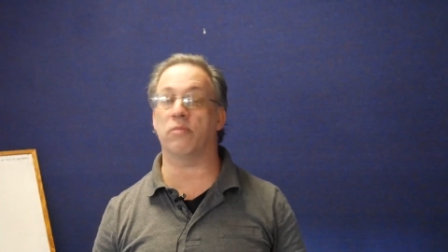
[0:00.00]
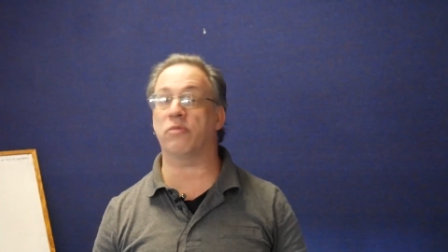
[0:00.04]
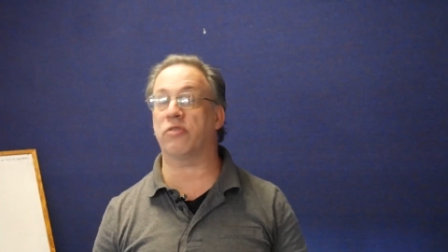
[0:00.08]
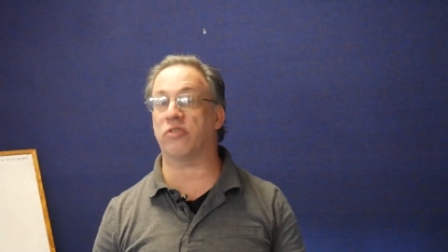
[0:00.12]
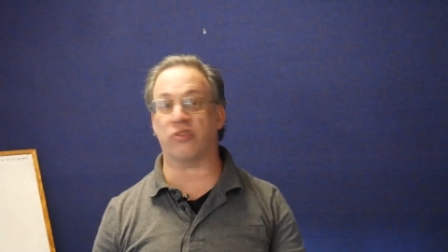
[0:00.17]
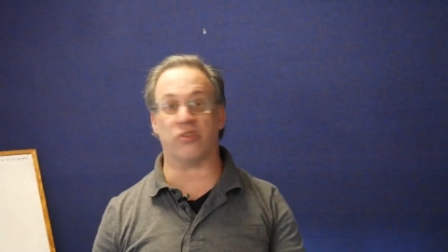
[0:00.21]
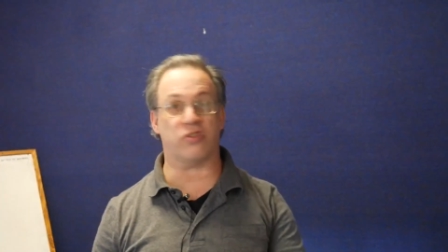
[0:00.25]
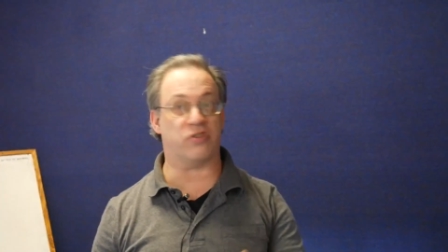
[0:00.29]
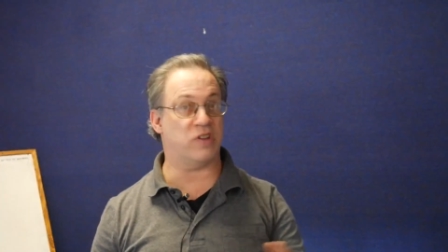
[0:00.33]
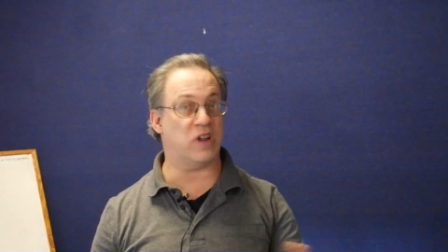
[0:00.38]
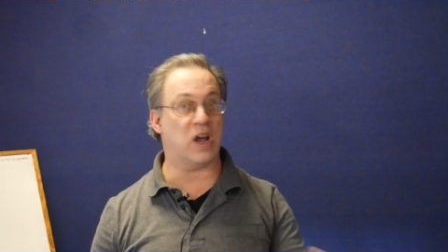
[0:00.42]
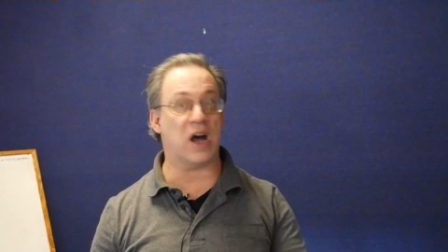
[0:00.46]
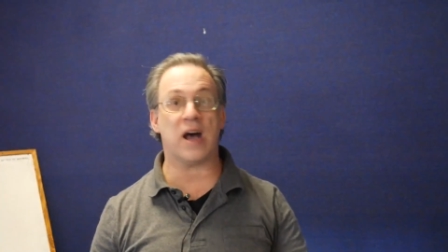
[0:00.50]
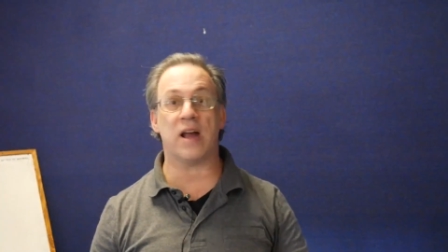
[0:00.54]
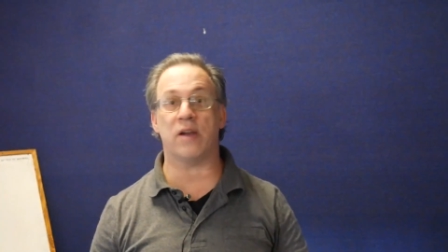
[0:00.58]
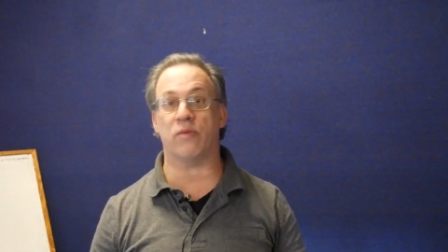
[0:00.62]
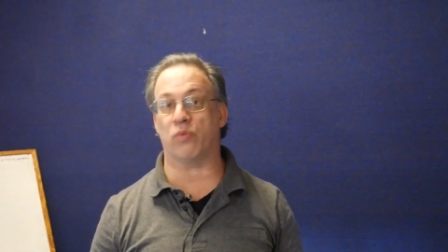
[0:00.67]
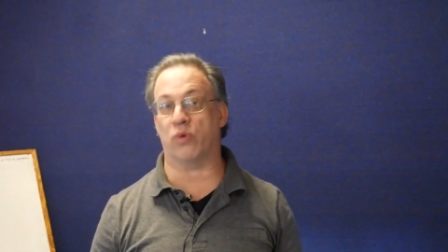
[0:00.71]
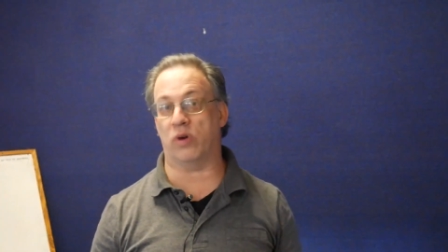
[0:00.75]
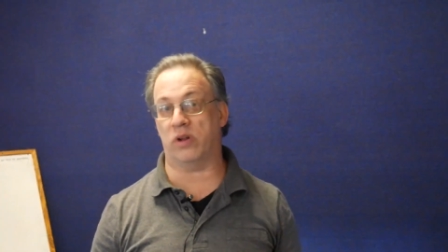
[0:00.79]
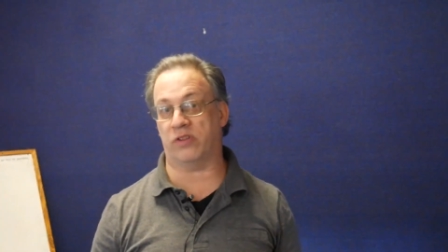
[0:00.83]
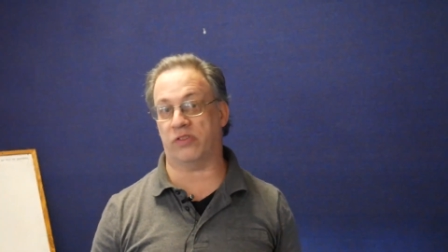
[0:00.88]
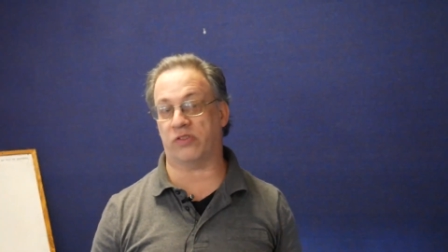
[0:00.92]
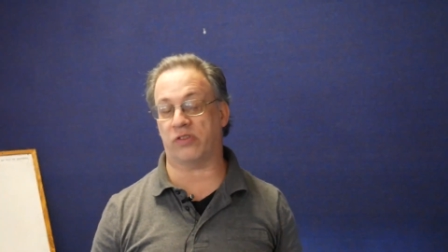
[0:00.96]
because it's not
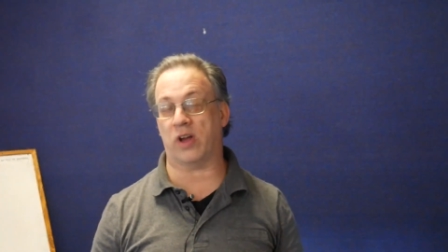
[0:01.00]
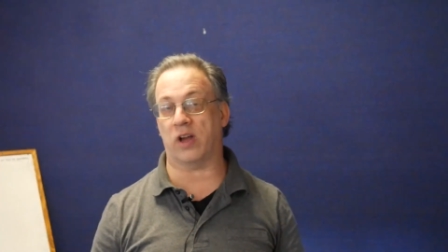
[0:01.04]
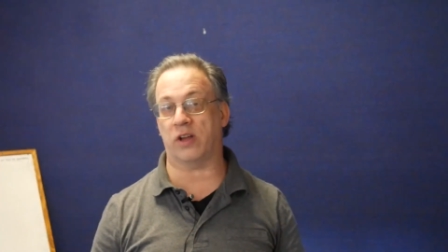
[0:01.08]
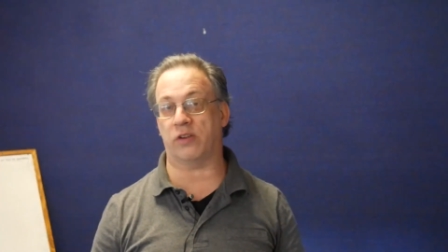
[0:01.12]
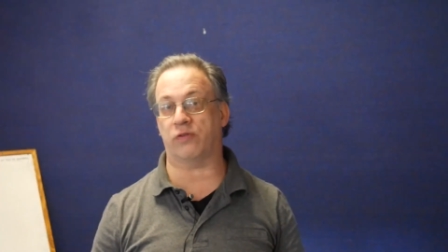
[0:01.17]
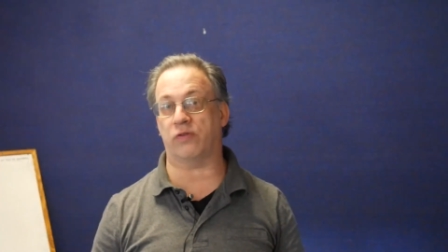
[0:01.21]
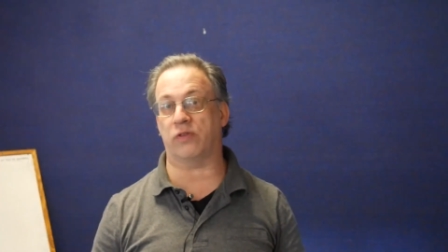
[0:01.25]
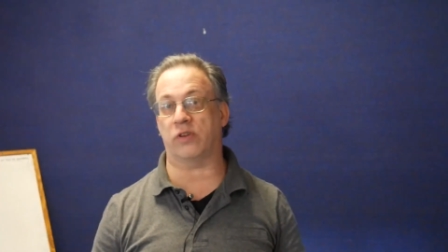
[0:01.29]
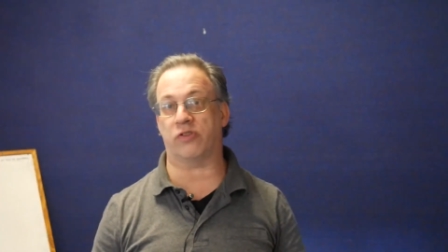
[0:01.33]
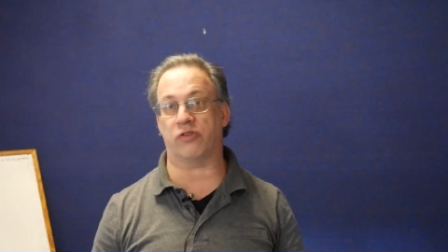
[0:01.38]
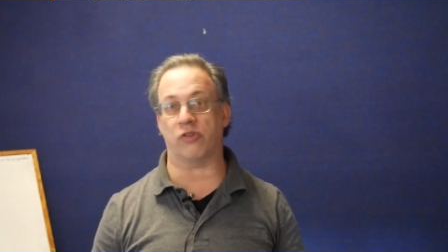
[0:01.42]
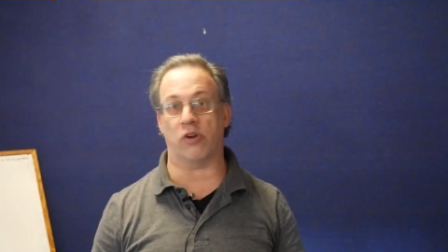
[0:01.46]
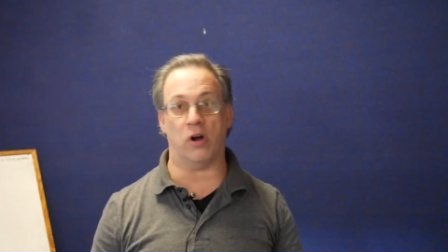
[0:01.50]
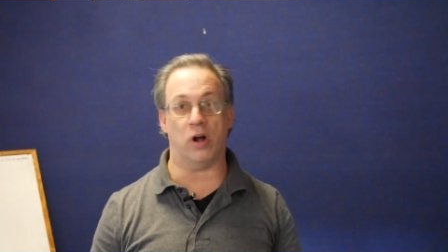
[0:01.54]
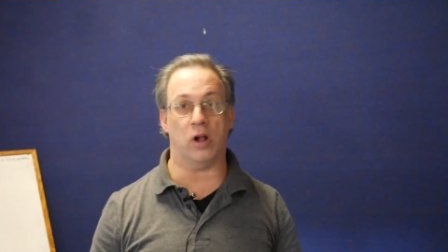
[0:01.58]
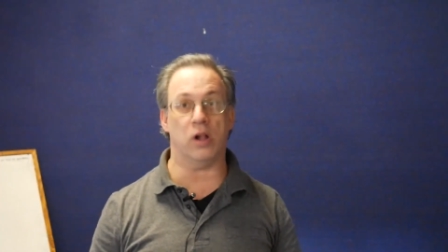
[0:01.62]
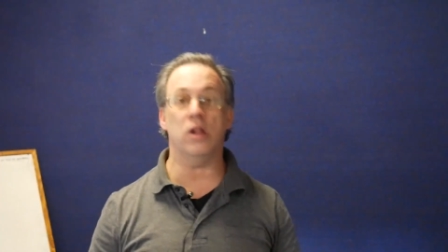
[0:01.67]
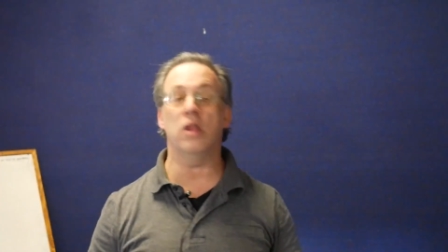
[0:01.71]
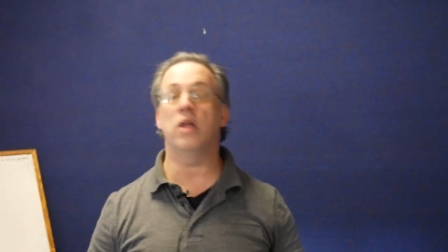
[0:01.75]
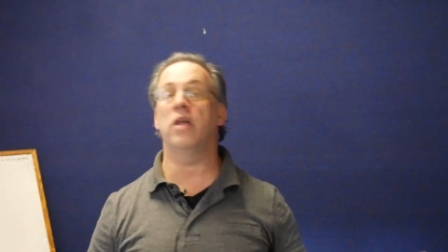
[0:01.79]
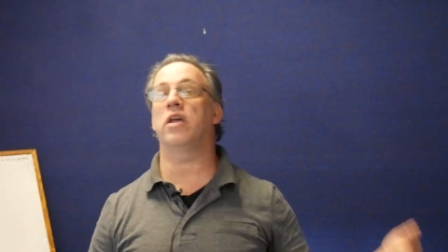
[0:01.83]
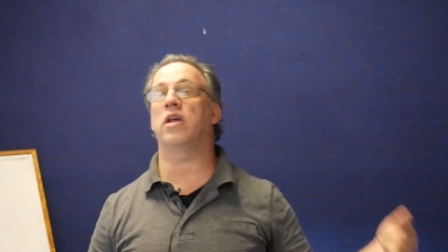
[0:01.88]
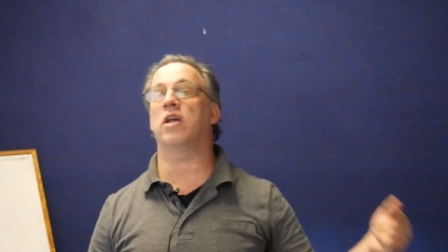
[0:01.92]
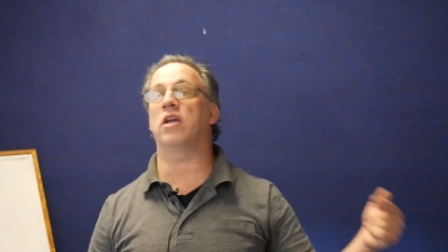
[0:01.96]
one size fits
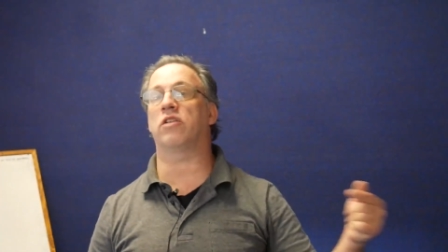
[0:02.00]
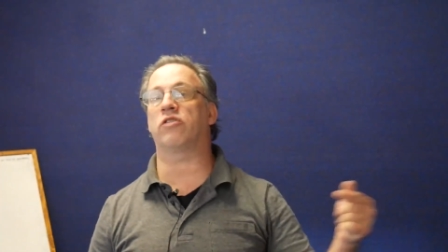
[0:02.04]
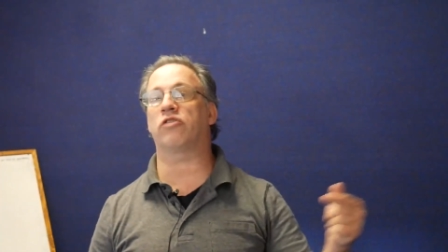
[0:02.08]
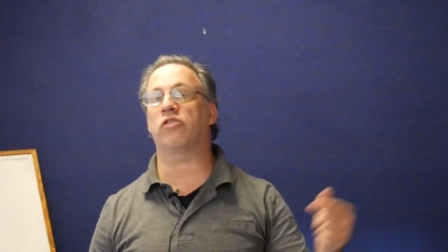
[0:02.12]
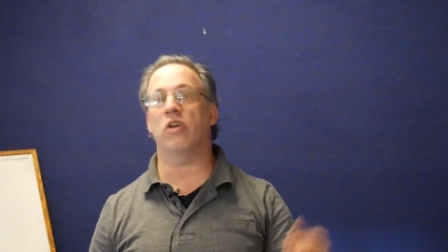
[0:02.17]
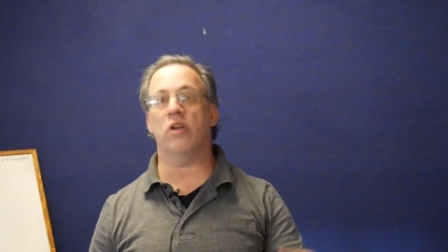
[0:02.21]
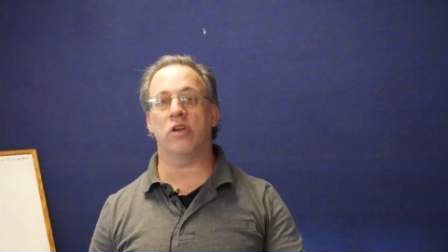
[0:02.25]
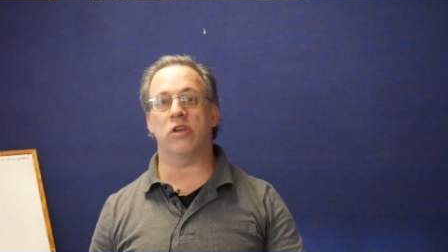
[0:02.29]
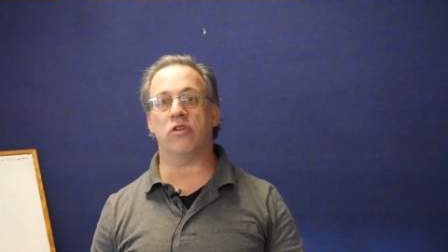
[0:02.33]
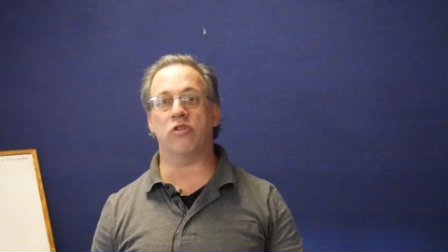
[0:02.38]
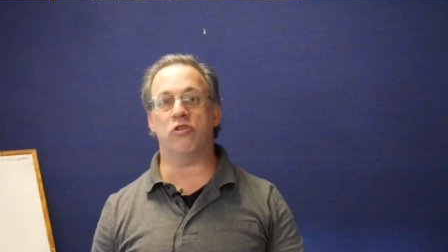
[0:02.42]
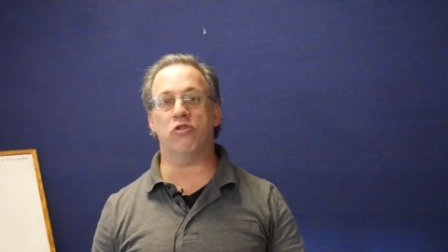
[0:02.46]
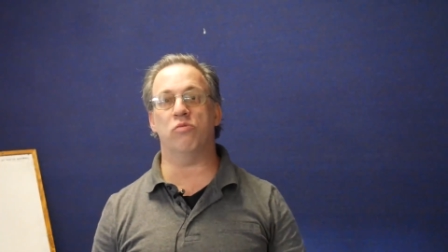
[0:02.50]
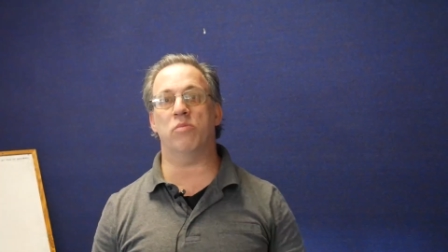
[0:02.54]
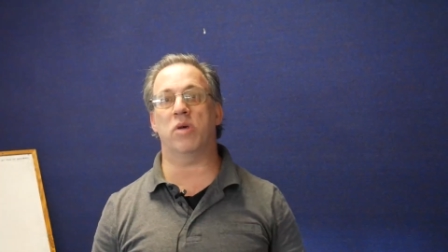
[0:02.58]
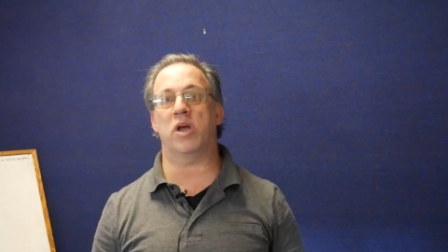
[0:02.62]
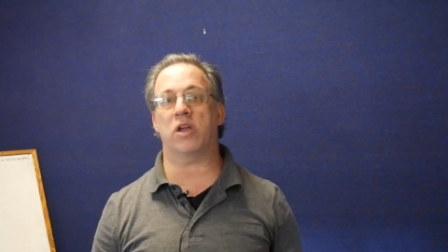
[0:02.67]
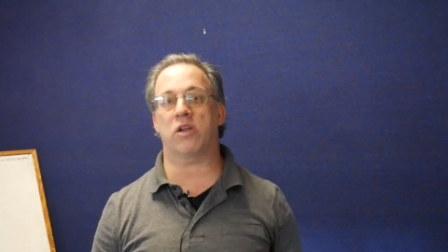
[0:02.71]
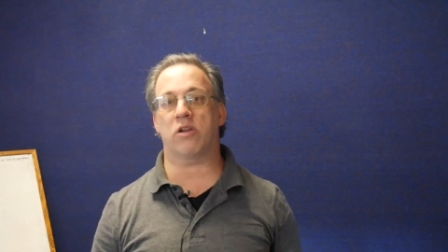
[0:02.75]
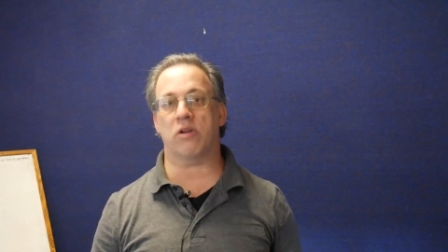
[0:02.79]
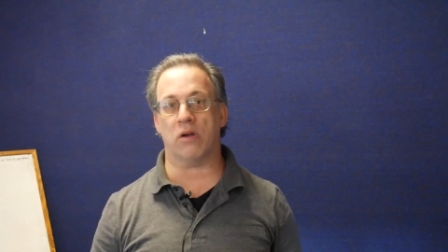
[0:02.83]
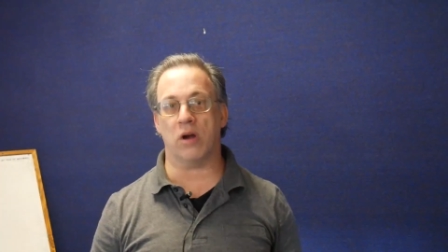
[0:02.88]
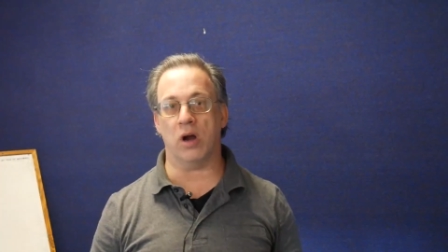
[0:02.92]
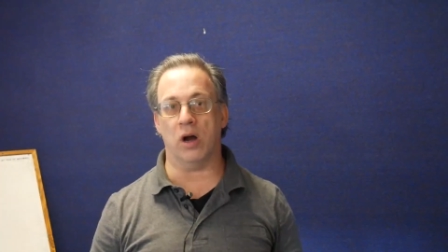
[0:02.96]
all. It's you
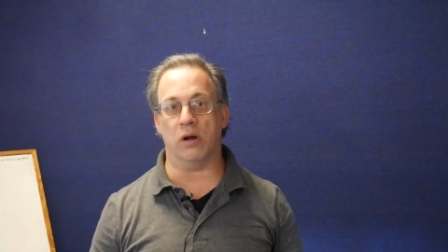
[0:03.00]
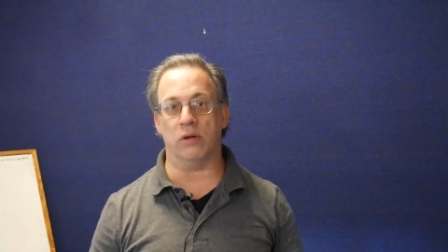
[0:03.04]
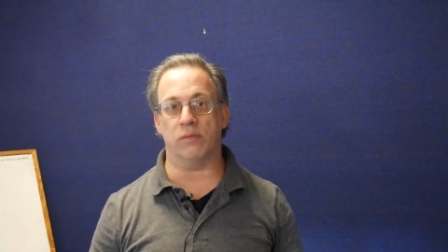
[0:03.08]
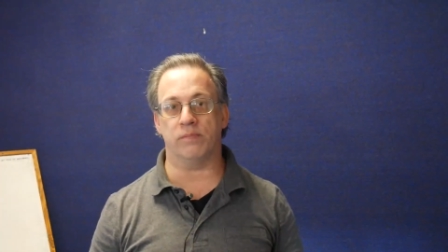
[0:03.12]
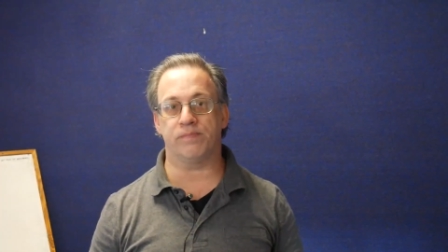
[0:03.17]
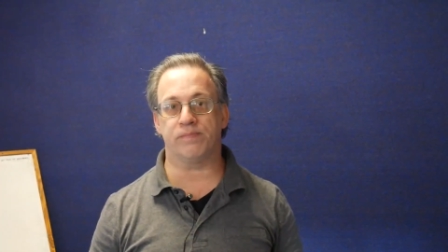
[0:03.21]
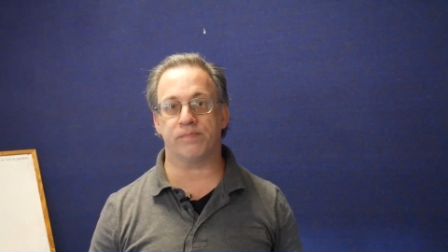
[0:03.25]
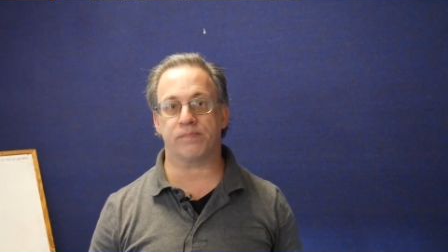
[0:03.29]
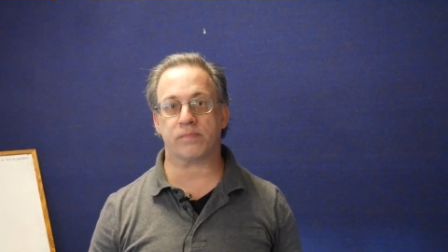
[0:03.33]
make your own.